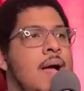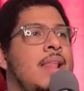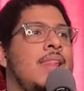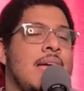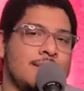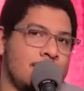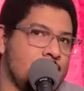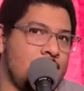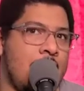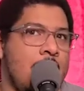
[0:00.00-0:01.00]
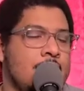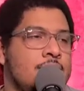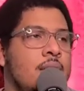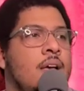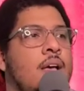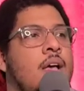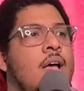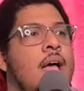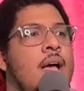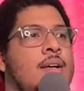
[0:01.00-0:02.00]
I like Six Flags
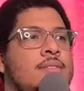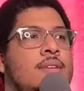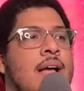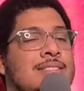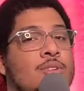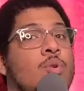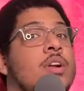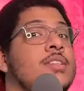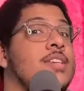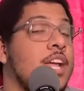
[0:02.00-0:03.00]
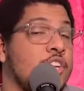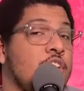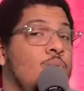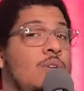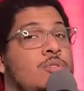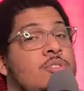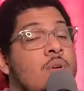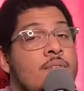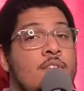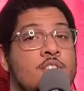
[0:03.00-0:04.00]
as as an organization. What it was
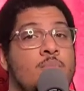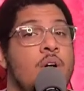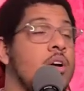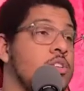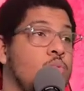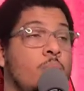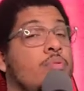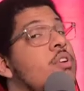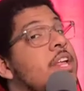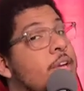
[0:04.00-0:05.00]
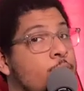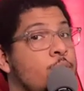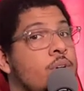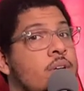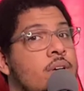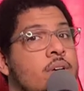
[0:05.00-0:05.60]
doing for its parks were pretty cool.